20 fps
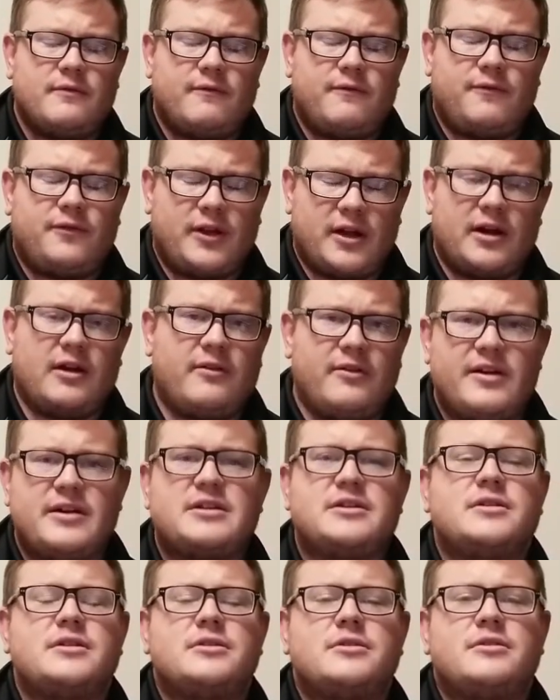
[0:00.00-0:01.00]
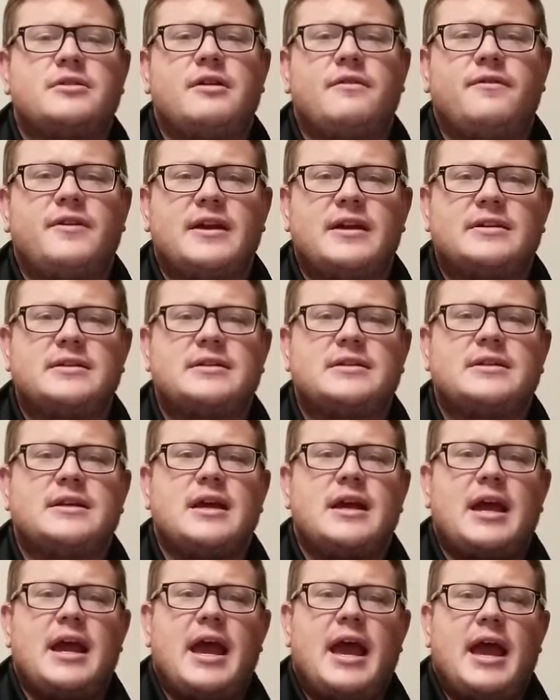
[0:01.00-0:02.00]
flood elevation certificates,
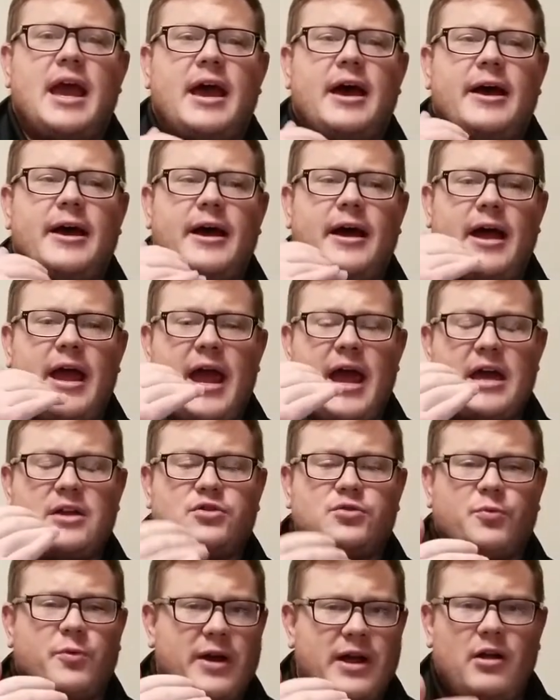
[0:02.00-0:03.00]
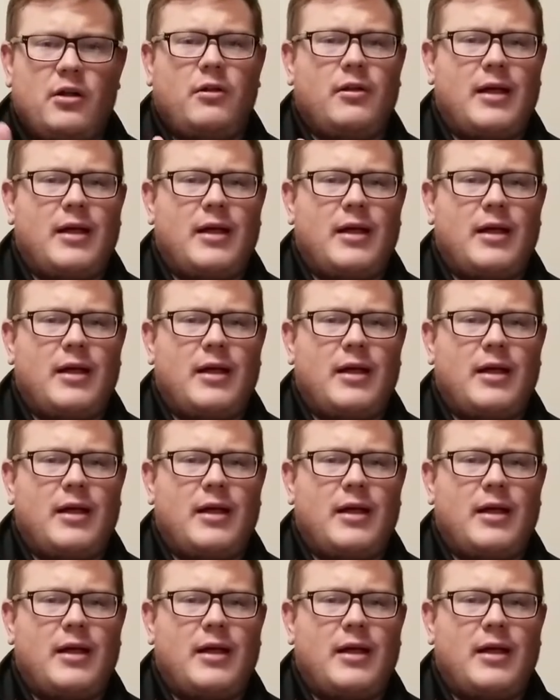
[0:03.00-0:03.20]
as well